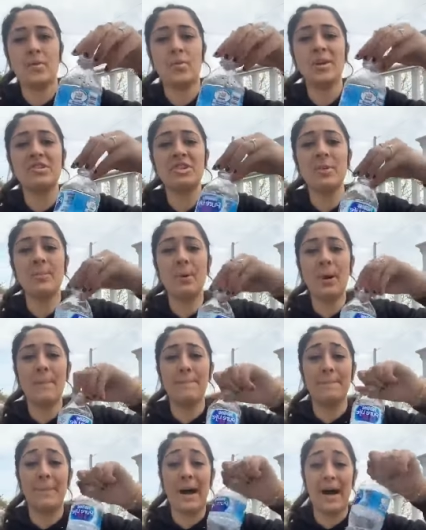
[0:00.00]
we should
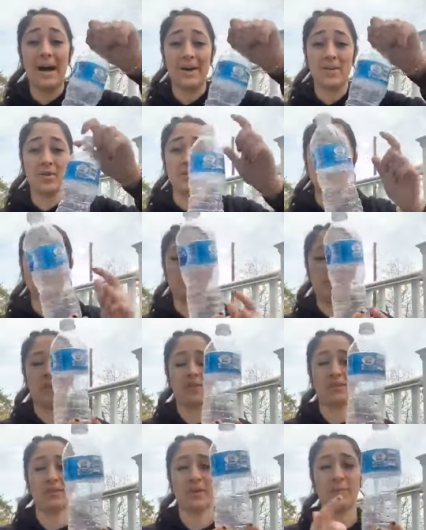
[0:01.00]
put bottles,
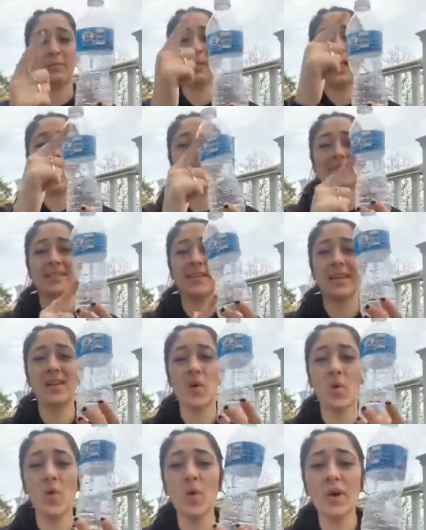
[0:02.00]
whether they're plastic
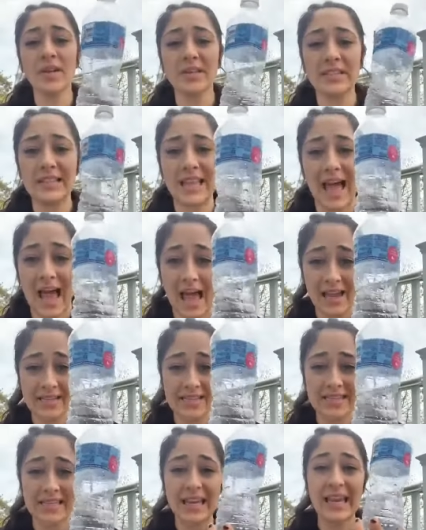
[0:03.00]
or
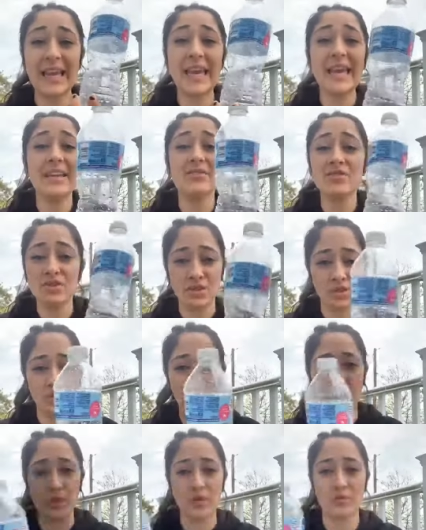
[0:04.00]
glass,
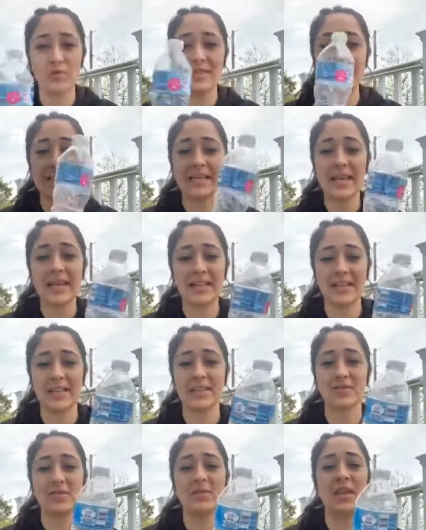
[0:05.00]
into the
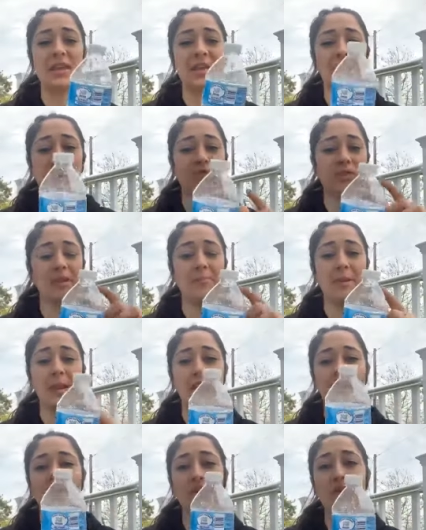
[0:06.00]
recycling so they can
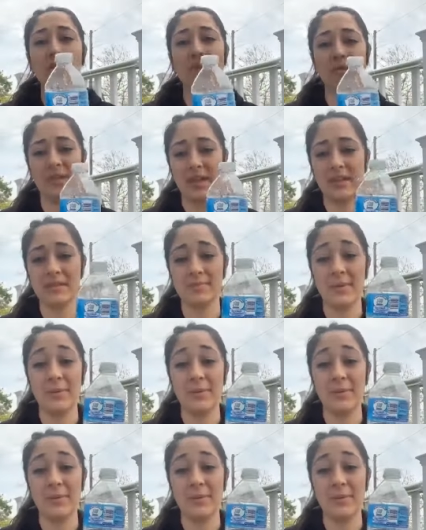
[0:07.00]
remake new things.